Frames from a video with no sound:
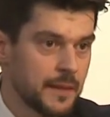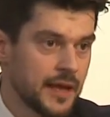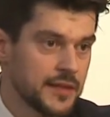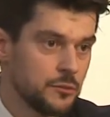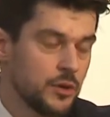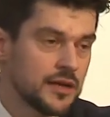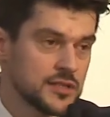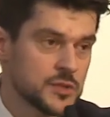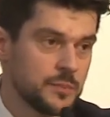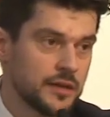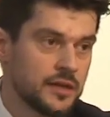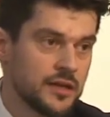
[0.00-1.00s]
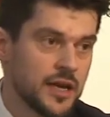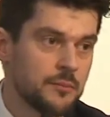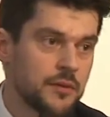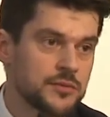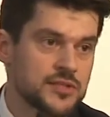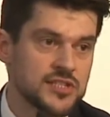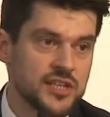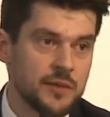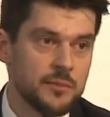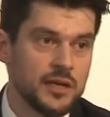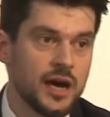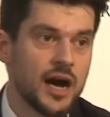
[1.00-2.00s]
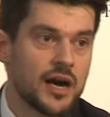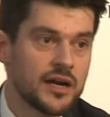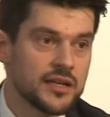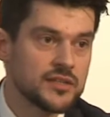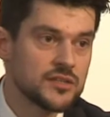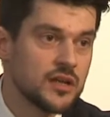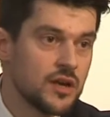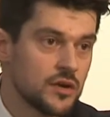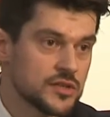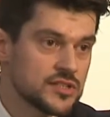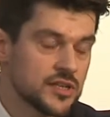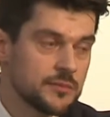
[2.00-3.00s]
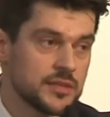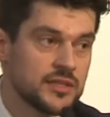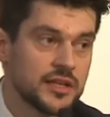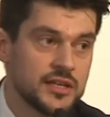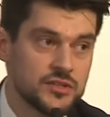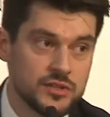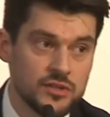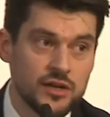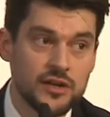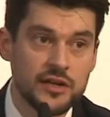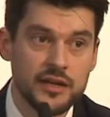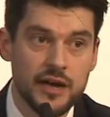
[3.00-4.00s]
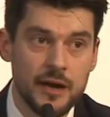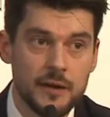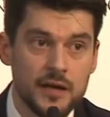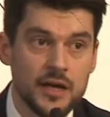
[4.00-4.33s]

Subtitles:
and we are speaking about semi-arid or semi-desert area.